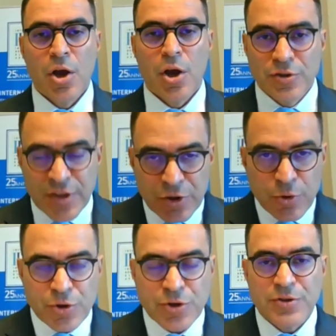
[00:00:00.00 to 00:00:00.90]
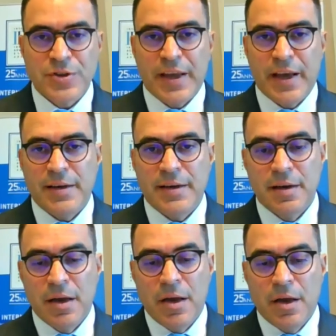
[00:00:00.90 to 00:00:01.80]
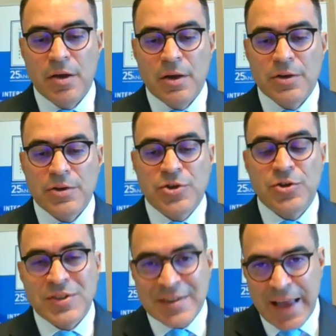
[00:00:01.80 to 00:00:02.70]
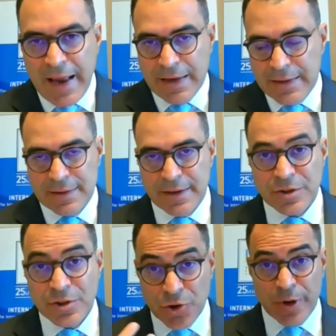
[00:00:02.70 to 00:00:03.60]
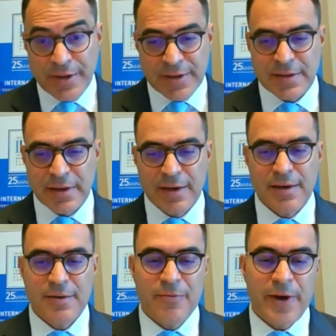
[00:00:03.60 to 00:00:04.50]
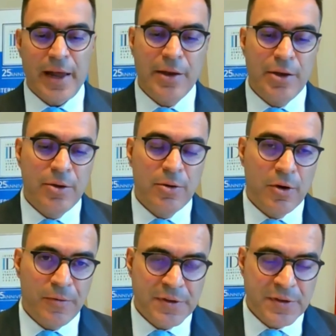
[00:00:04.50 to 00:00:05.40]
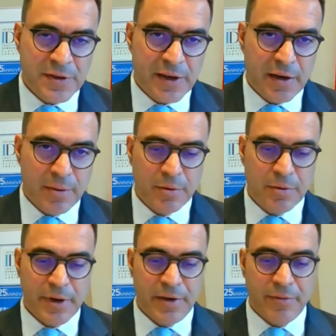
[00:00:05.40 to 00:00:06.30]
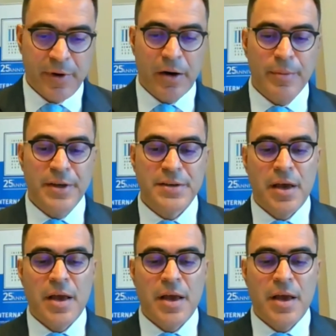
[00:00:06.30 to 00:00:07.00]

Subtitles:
Constitutions can sustain the intrinsic value of a sustainable environment